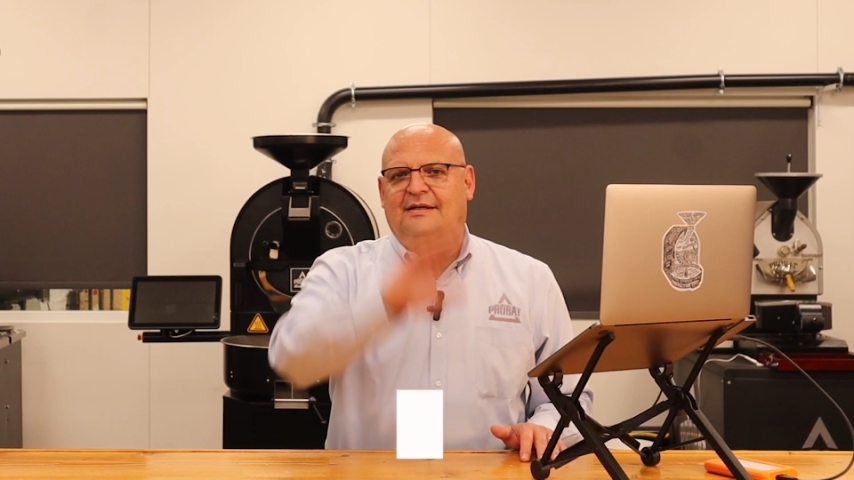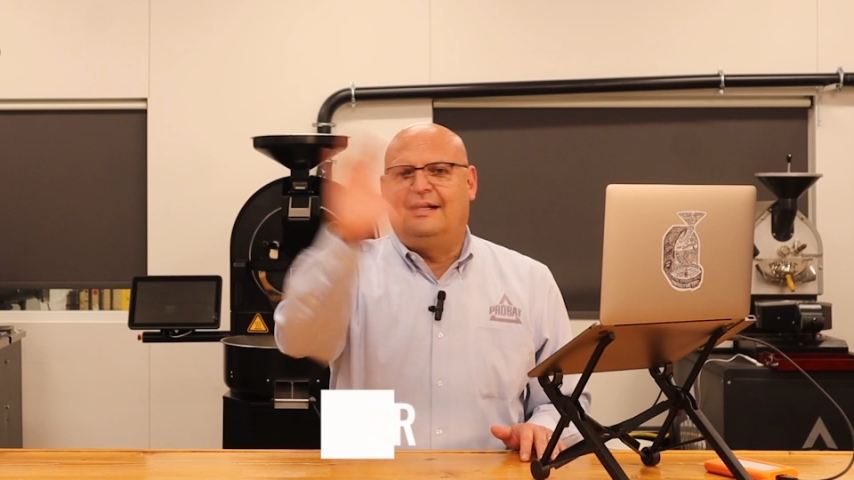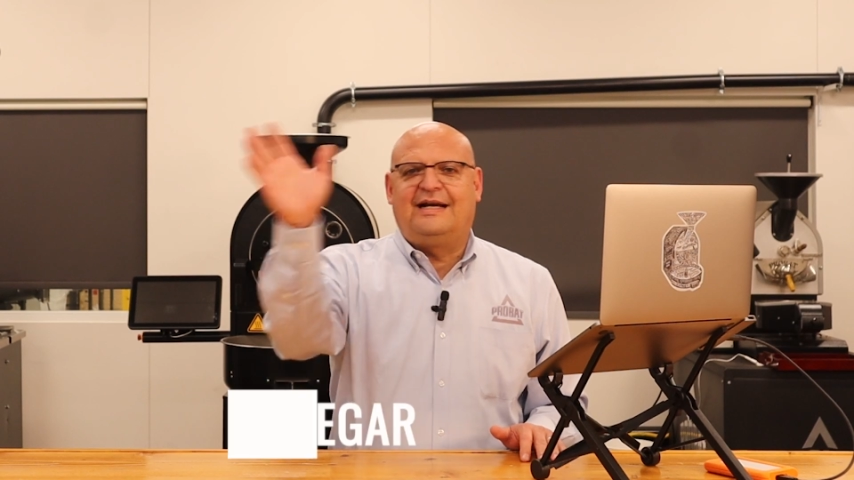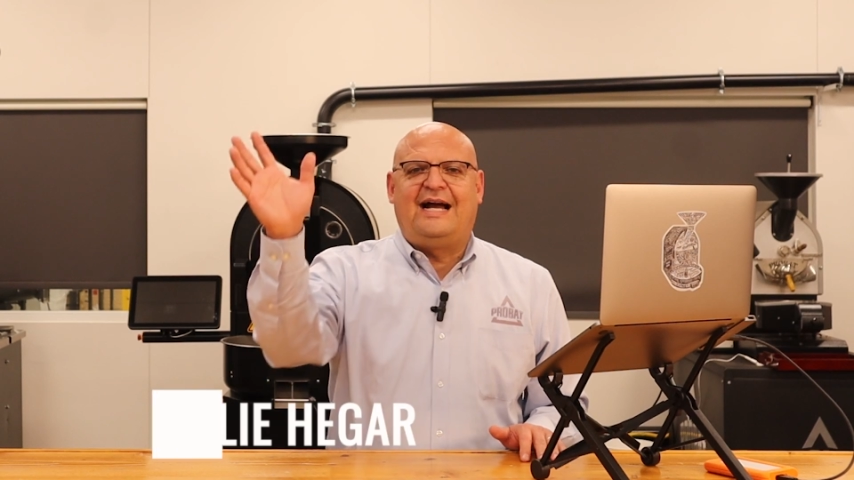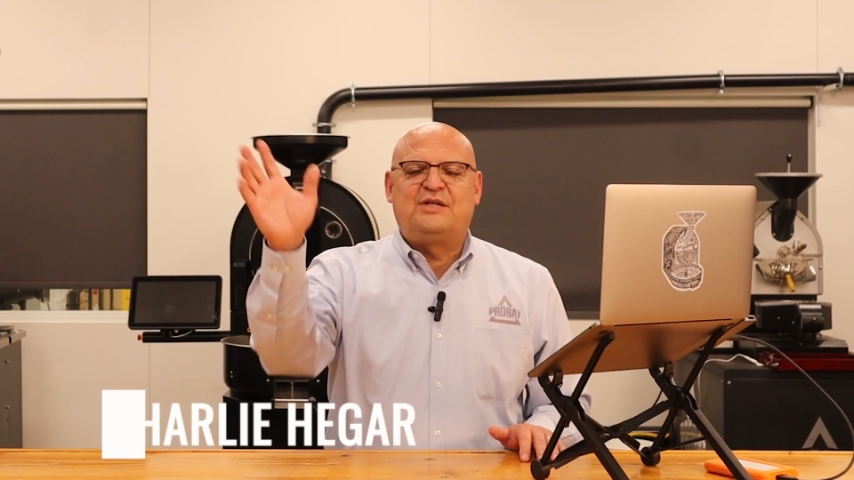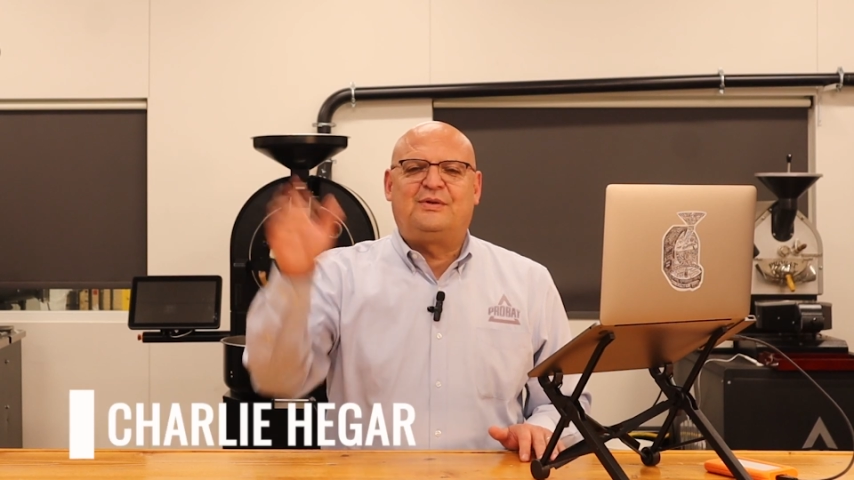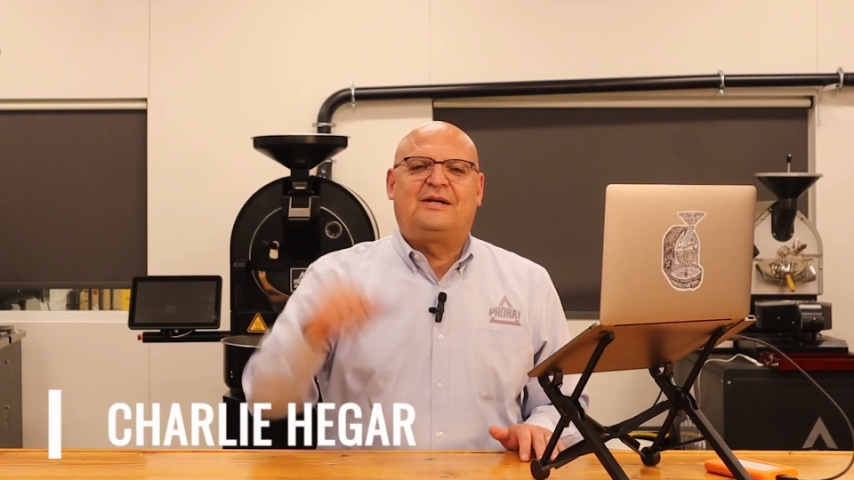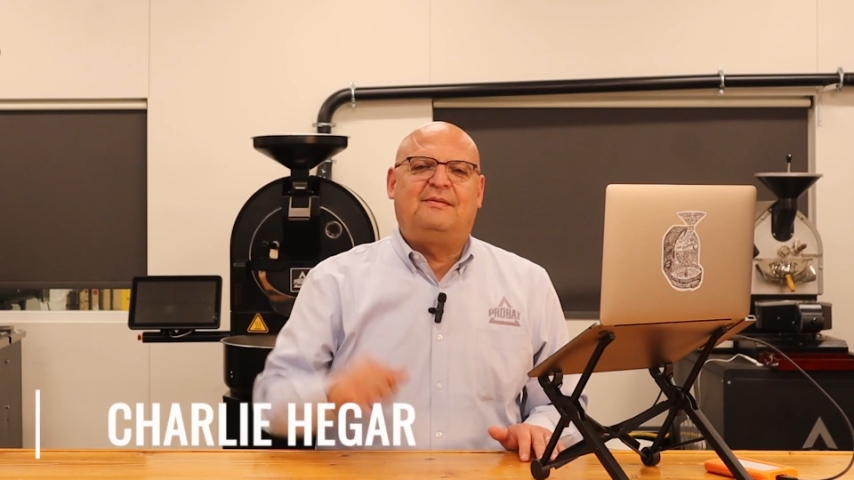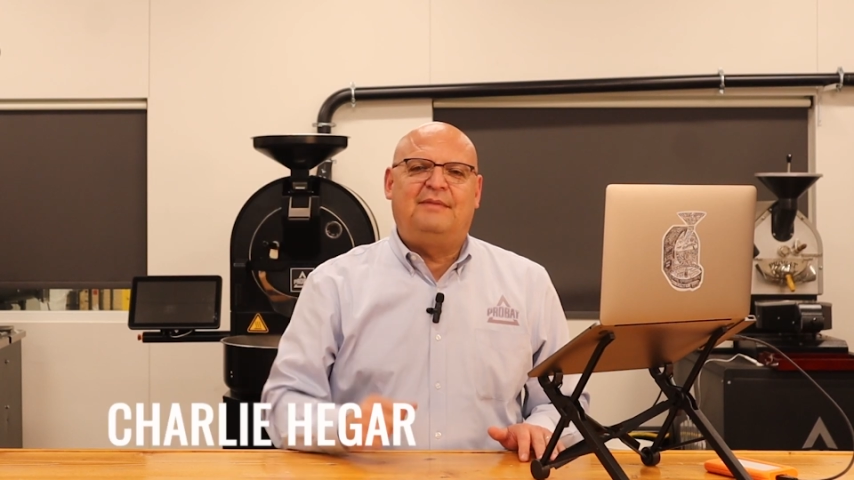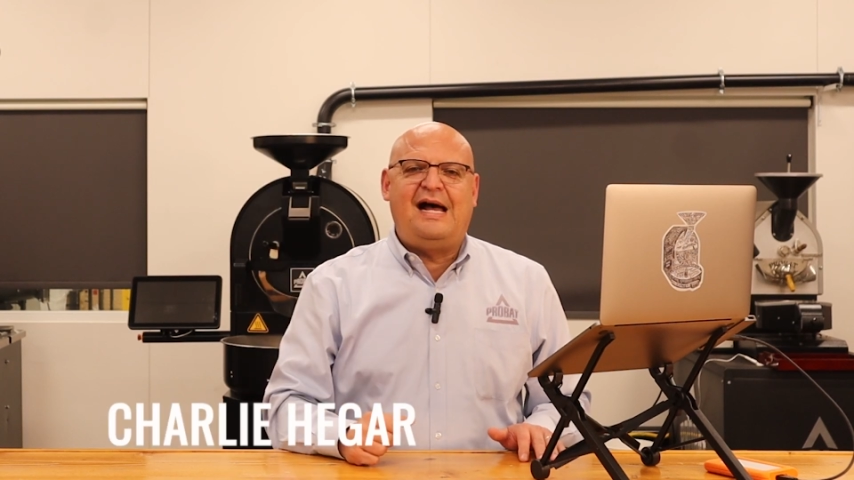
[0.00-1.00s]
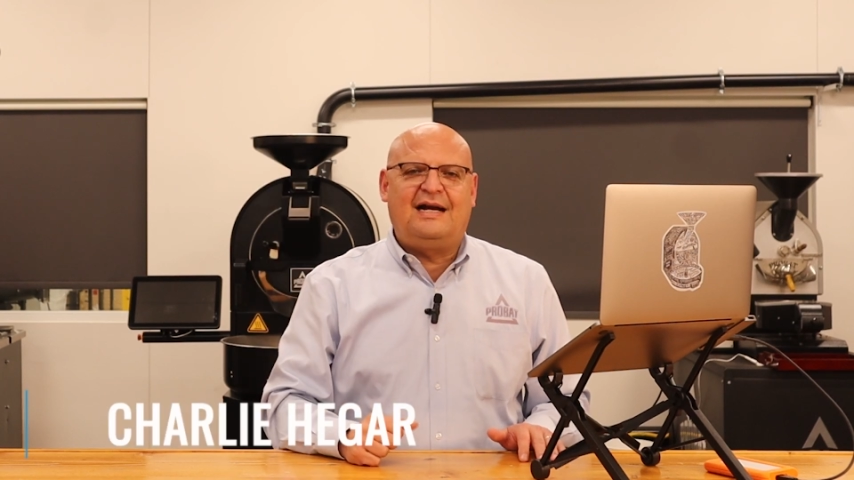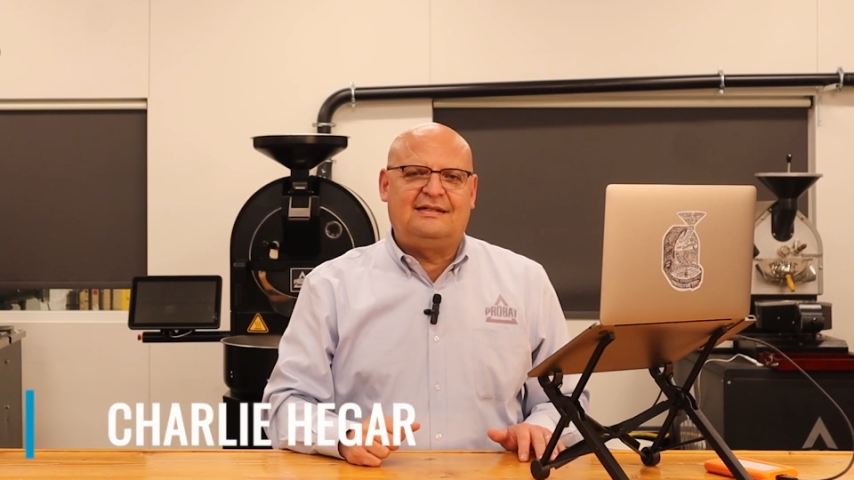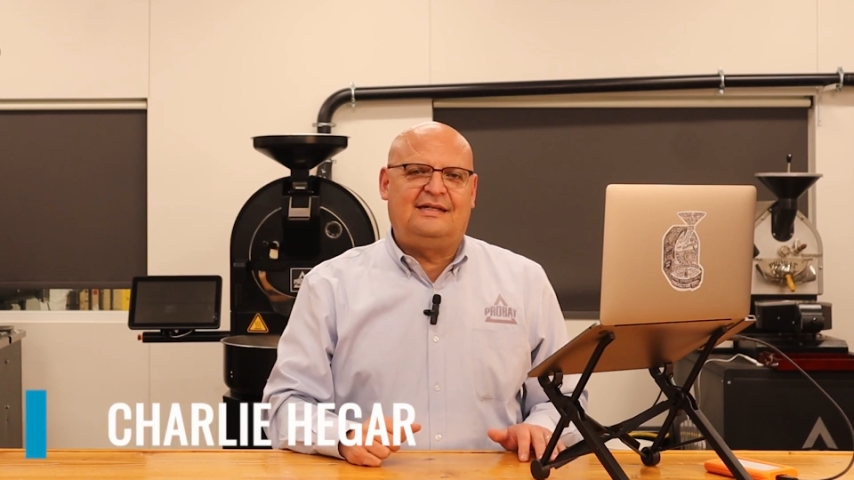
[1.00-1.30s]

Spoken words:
Hi guys, welcome back.